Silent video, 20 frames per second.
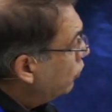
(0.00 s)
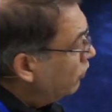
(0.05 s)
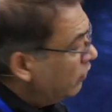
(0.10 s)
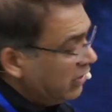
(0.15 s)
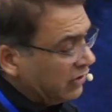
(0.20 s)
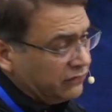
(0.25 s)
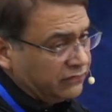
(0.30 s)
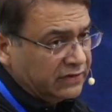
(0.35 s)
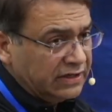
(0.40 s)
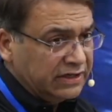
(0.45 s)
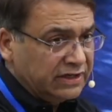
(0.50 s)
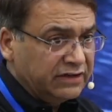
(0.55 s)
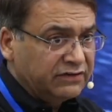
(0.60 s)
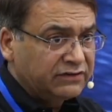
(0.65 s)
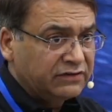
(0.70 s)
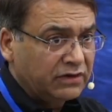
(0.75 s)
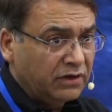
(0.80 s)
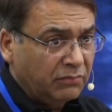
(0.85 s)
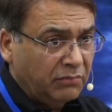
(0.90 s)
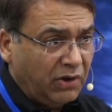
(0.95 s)
towards the
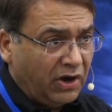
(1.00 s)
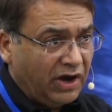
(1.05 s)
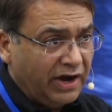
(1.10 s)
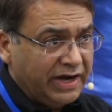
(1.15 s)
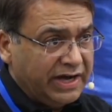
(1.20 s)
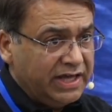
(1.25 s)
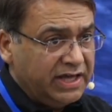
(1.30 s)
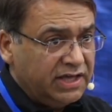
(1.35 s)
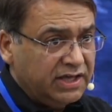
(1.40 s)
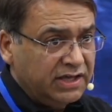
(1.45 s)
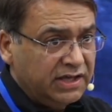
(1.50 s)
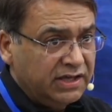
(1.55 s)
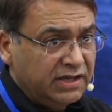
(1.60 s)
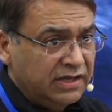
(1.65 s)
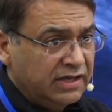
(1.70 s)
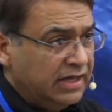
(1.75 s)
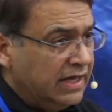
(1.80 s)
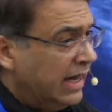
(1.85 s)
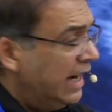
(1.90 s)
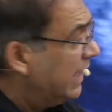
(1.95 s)
distal body
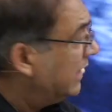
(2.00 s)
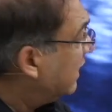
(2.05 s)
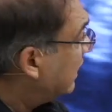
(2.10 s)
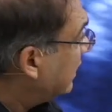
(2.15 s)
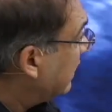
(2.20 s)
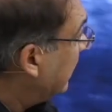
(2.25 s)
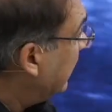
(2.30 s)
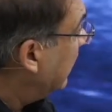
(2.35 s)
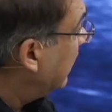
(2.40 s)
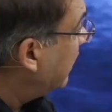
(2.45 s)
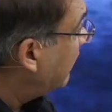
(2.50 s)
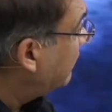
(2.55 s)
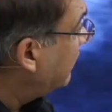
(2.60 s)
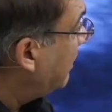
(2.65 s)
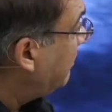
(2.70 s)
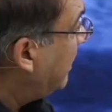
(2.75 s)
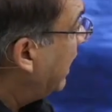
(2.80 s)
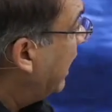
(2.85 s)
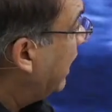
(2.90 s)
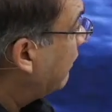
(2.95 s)
and the tail of
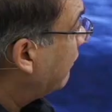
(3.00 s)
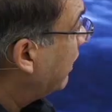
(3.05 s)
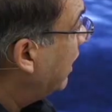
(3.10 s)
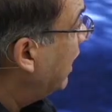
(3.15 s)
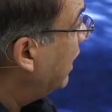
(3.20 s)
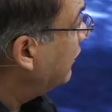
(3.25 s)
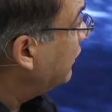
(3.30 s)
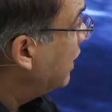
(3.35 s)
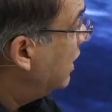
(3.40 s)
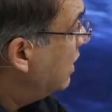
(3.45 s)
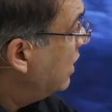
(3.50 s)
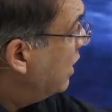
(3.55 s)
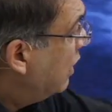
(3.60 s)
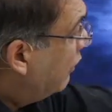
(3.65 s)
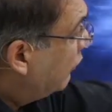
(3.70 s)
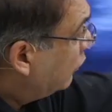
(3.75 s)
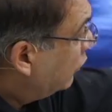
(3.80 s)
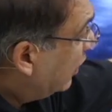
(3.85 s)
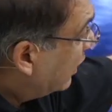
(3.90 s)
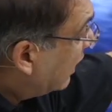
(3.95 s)
the pancreas.
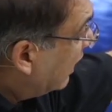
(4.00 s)
You're